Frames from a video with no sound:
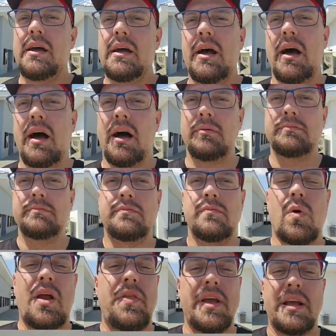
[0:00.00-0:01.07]

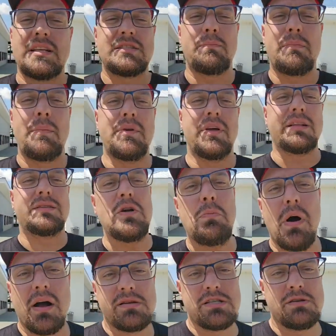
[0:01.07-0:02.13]
Where I think it might be like
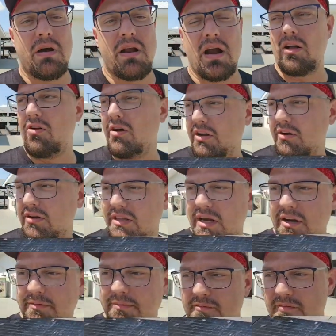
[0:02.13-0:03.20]
$2 no matter how long you're in there.